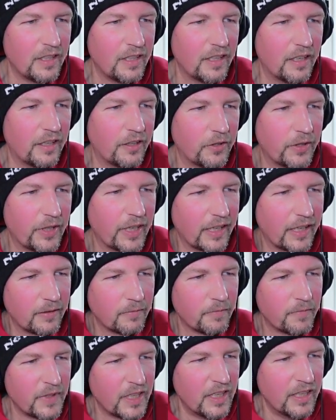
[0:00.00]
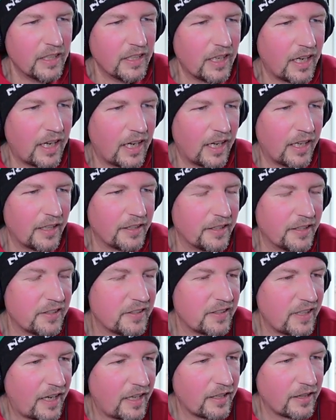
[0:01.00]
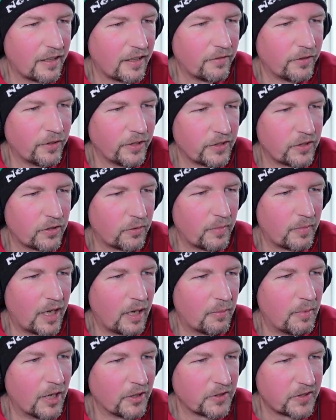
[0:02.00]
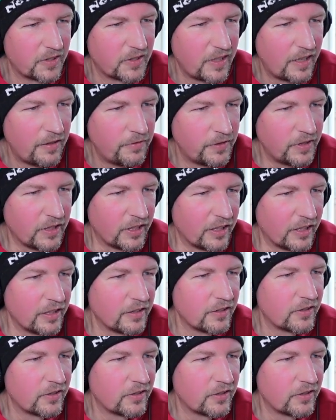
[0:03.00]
Okay. The second level is about safety.